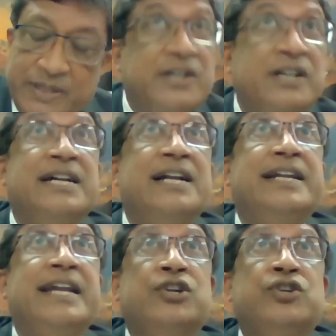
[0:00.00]
Because I'll
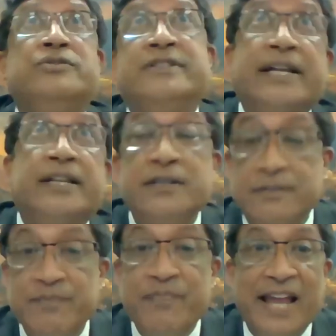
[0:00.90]
take two together,
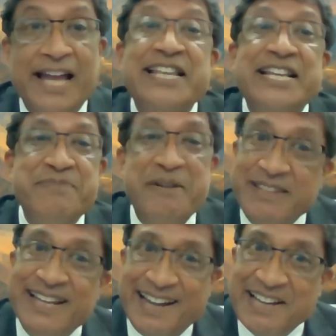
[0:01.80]
and these may be
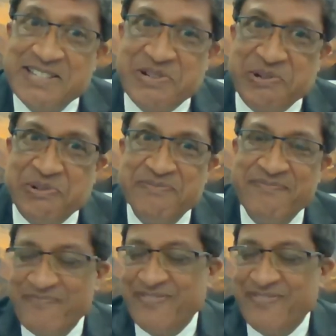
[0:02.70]
okay. the last two.